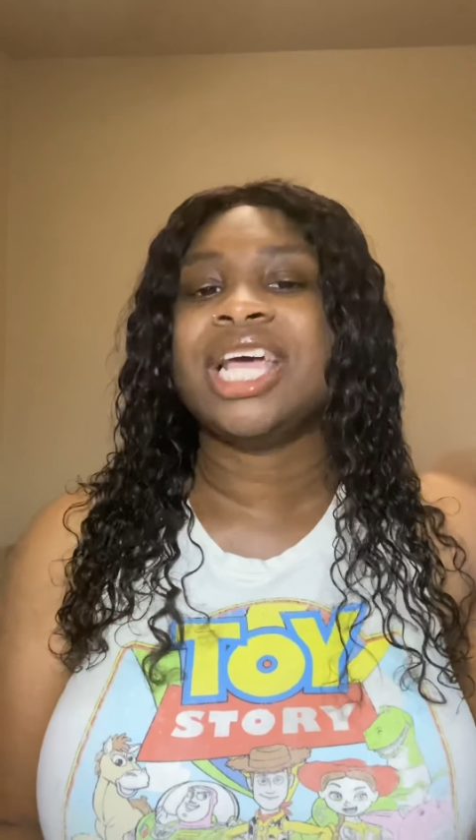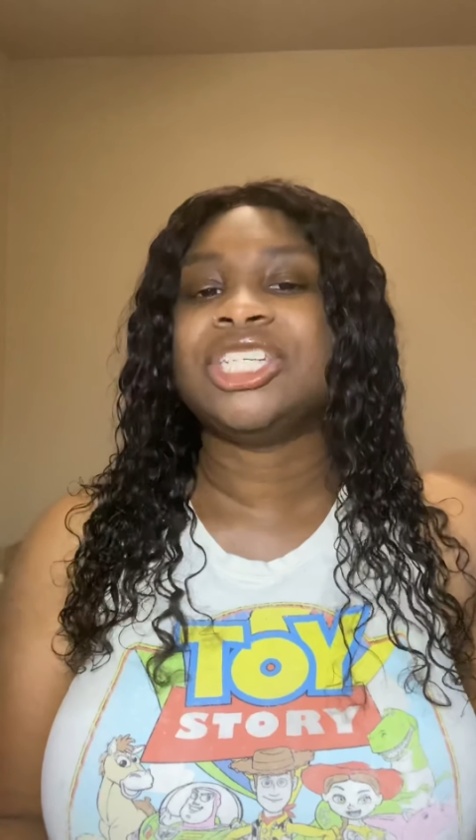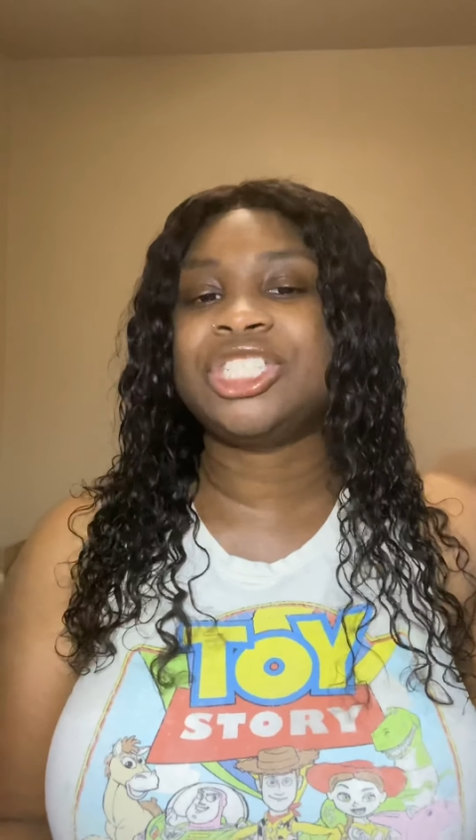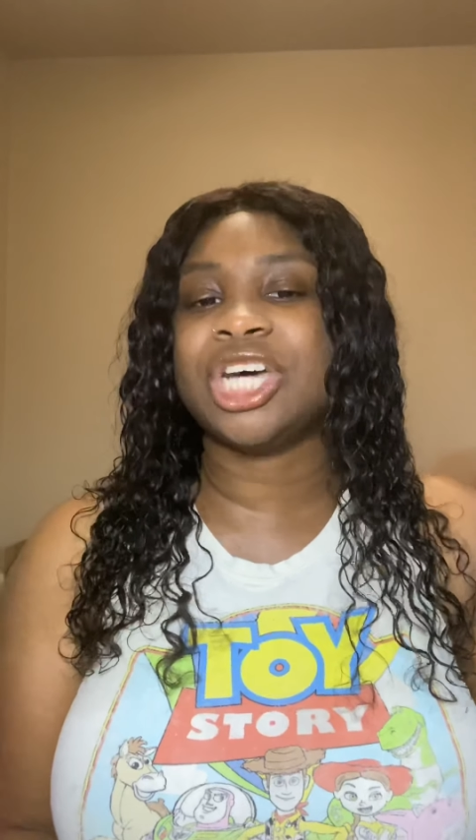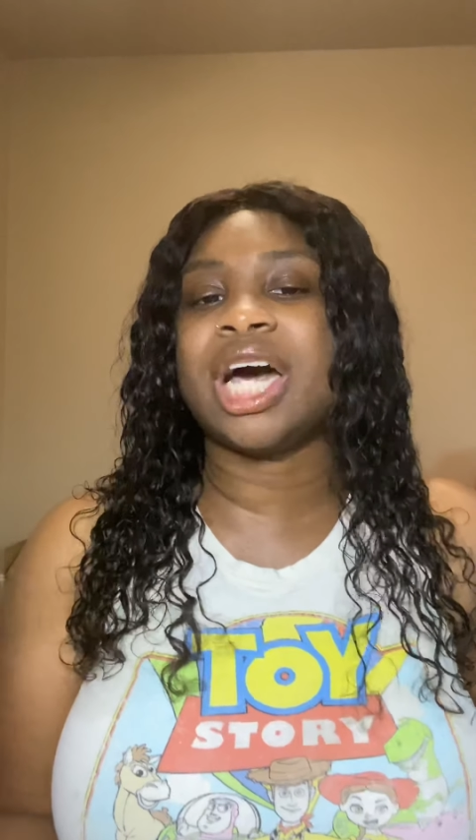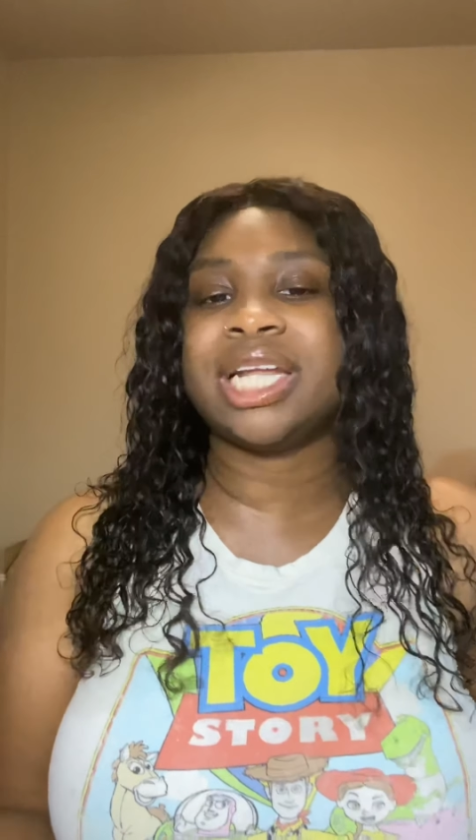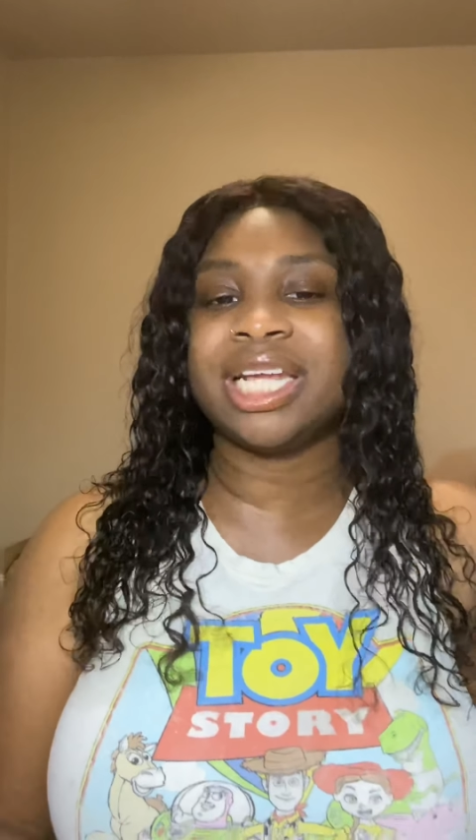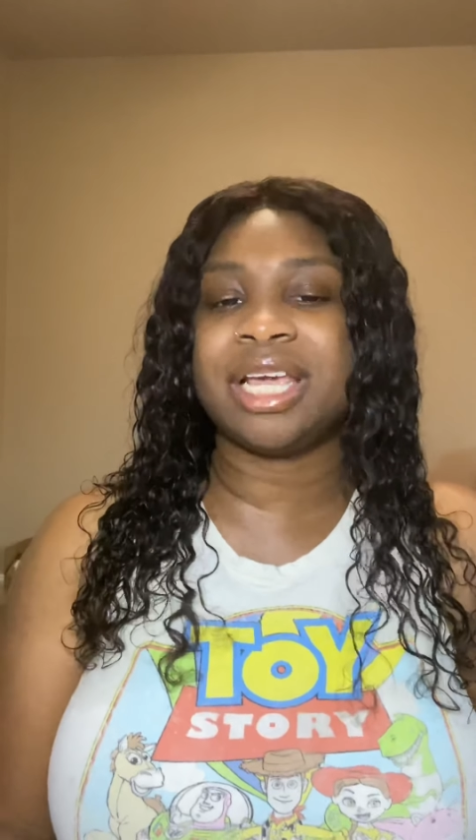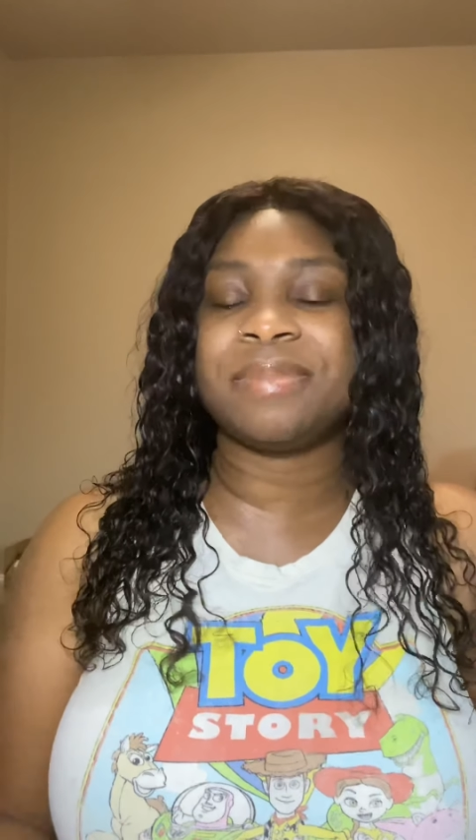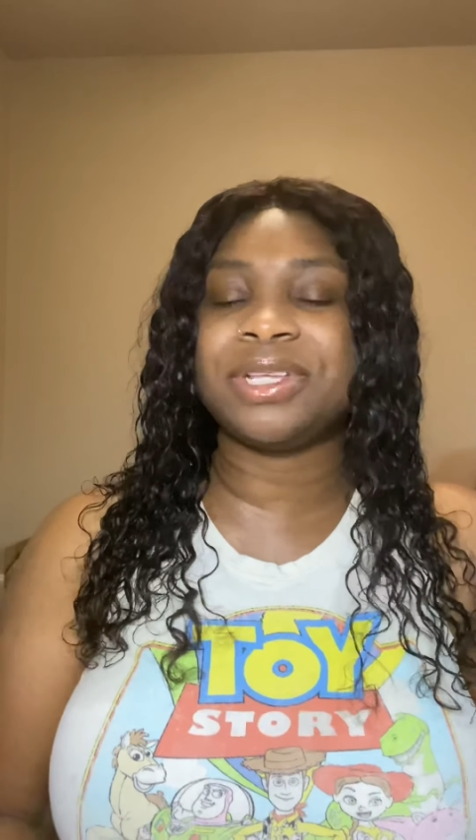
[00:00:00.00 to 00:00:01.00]
Shauna
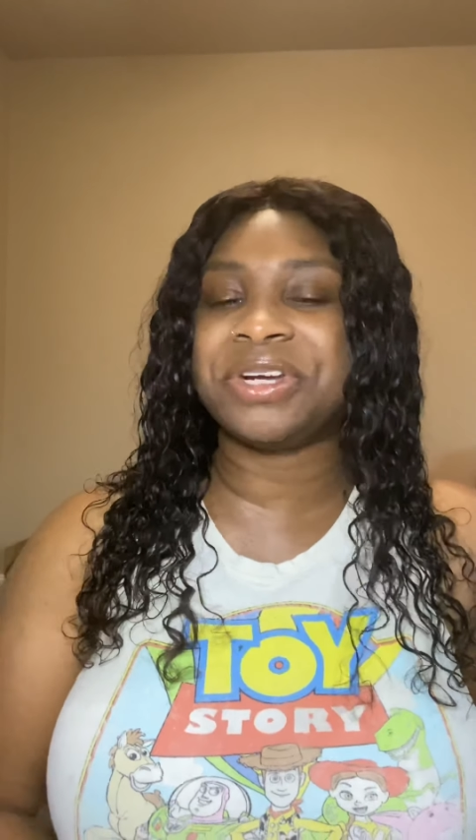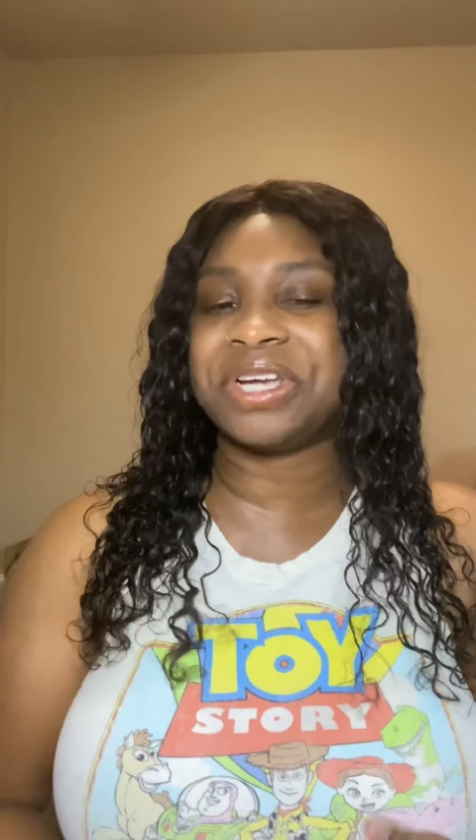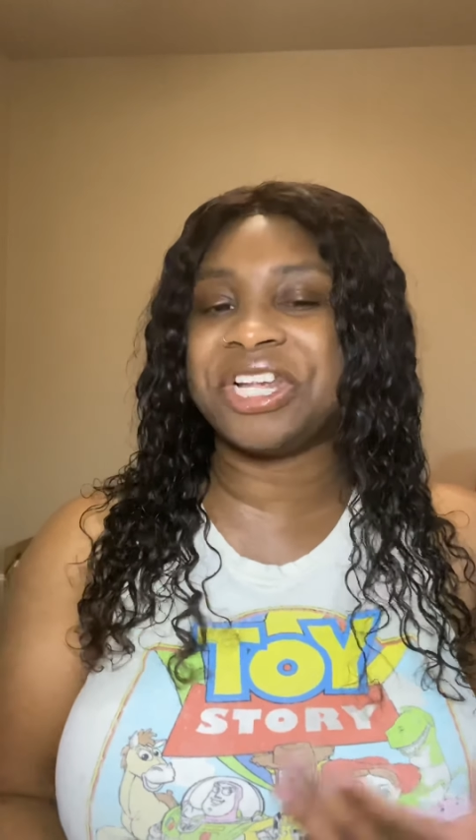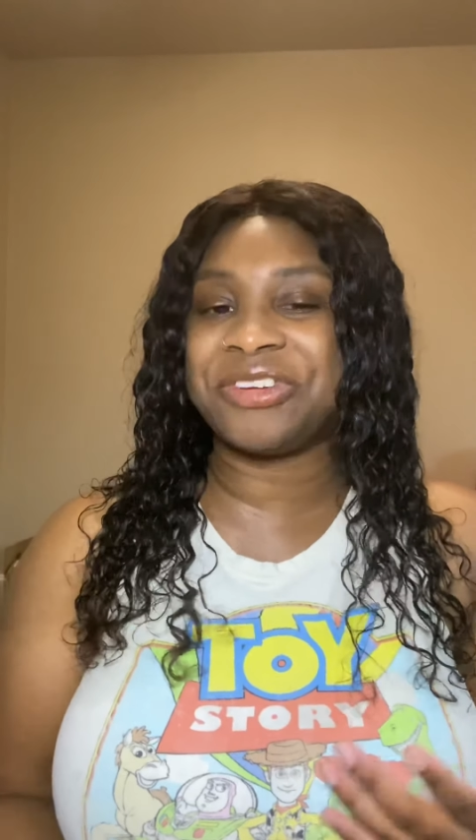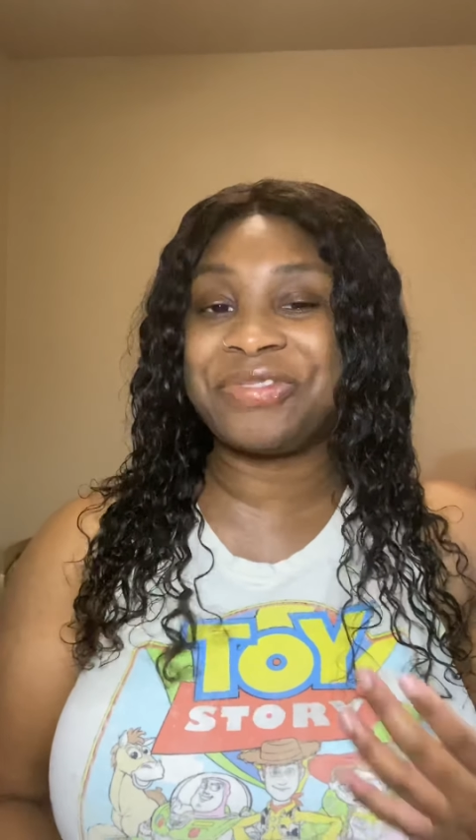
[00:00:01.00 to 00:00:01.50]
and Emily are getting